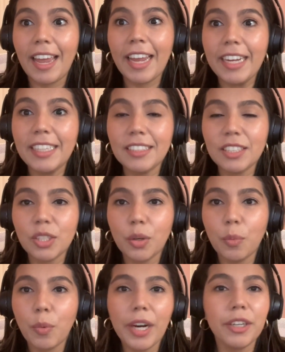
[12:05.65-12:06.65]
and
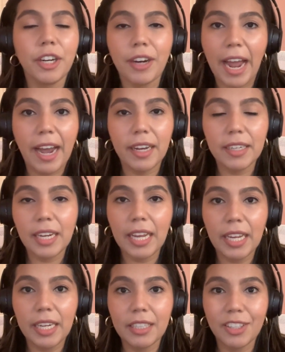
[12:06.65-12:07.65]
where you're at
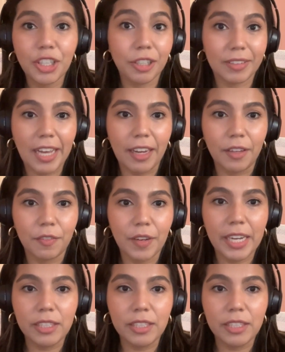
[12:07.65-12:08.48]
in your life.